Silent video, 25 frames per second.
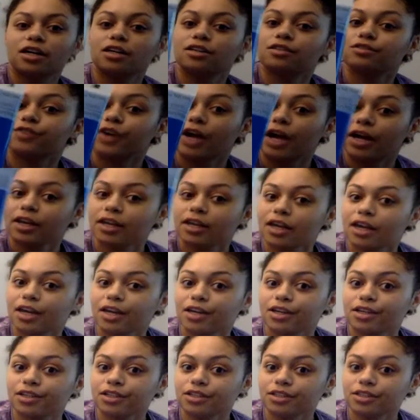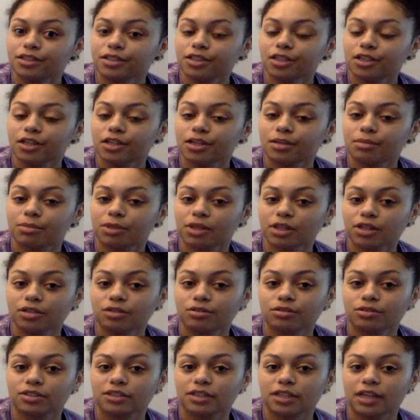red and
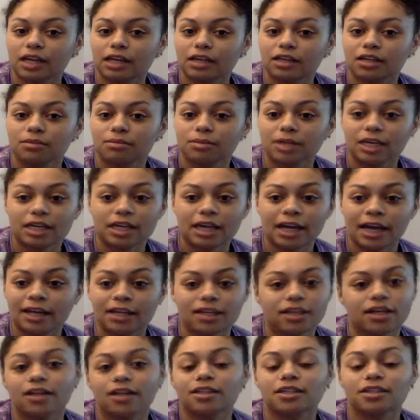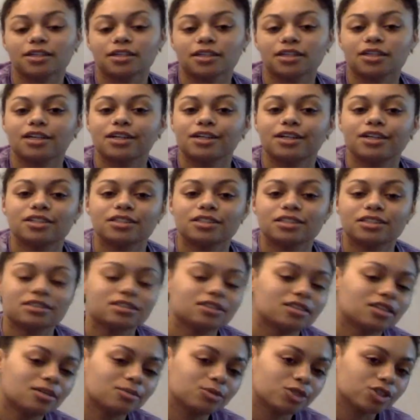blue so that I could make any color
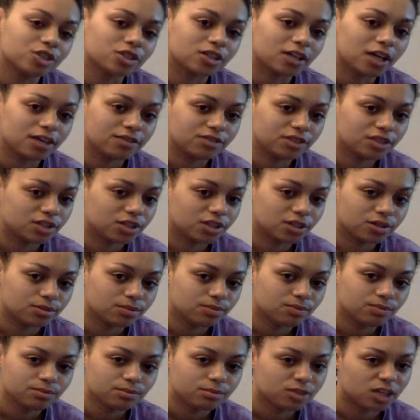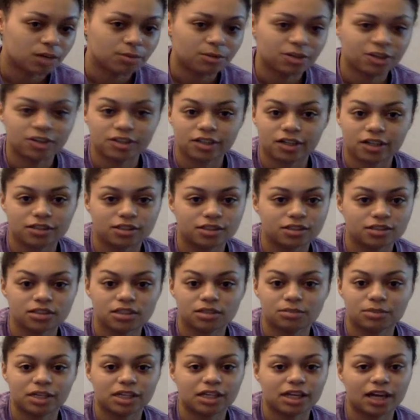because I'm sure a lot of you know primary colors
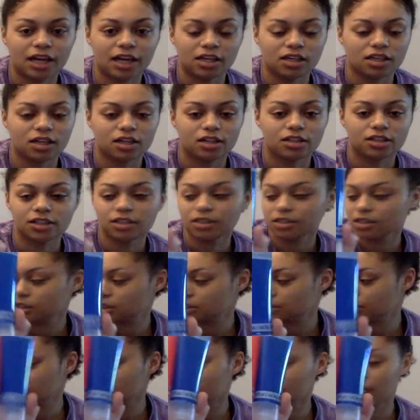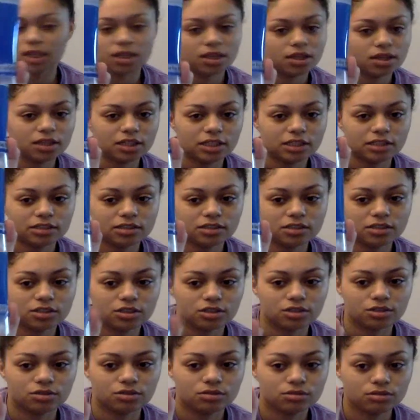can make any color. So I got these
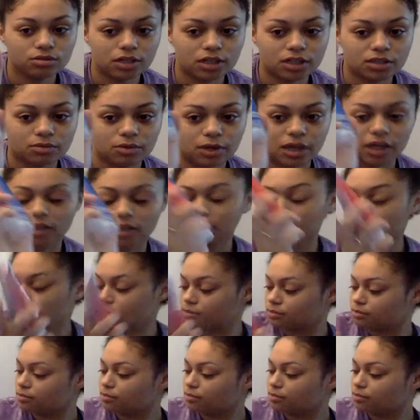two as well.